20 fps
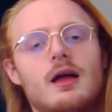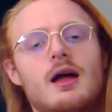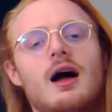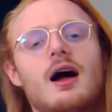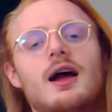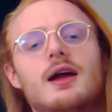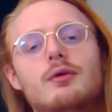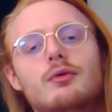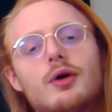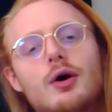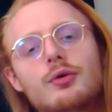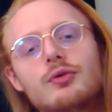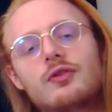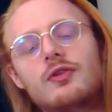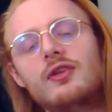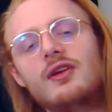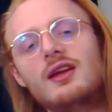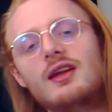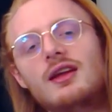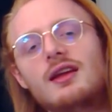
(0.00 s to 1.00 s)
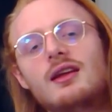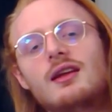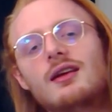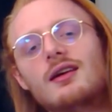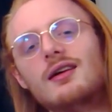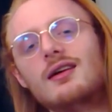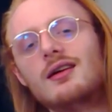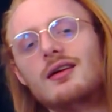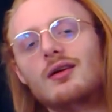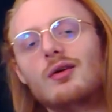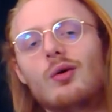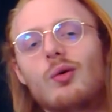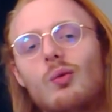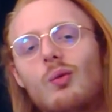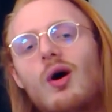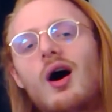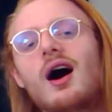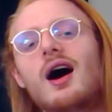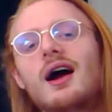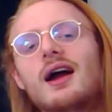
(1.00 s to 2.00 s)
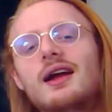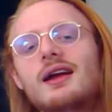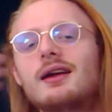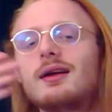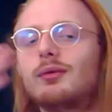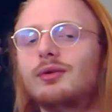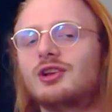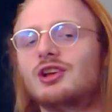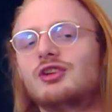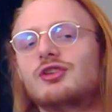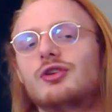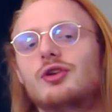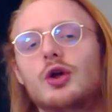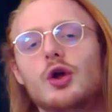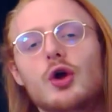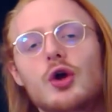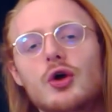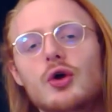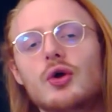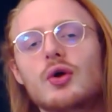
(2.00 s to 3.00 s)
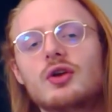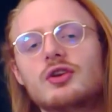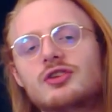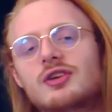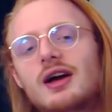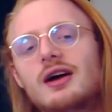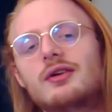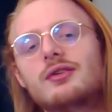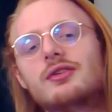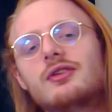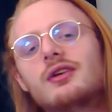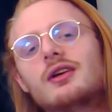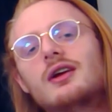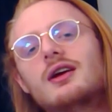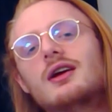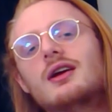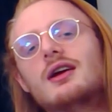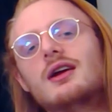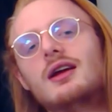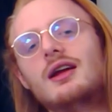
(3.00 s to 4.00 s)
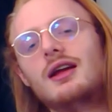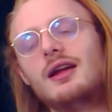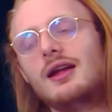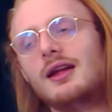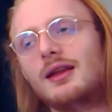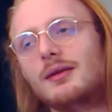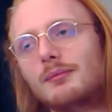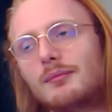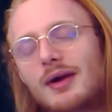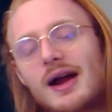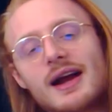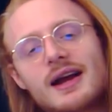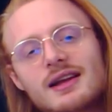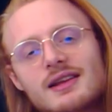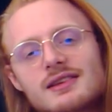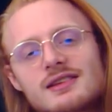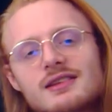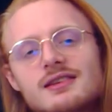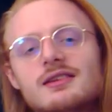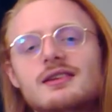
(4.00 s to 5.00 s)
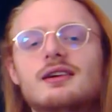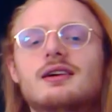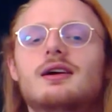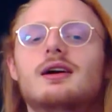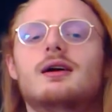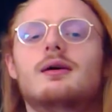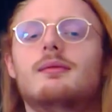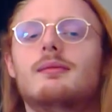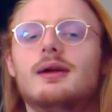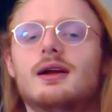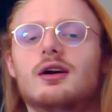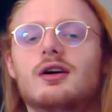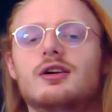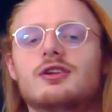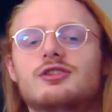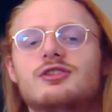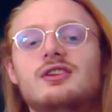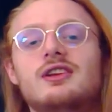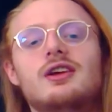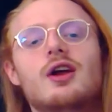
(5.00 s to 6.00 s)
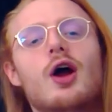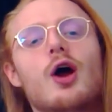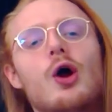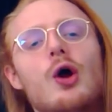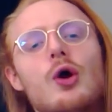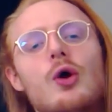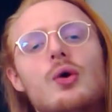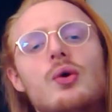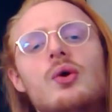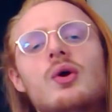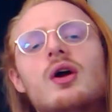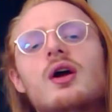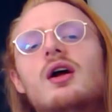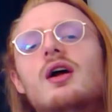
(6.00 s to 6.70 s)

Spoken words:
I wrote the Y, which is an sound, in brackets because the O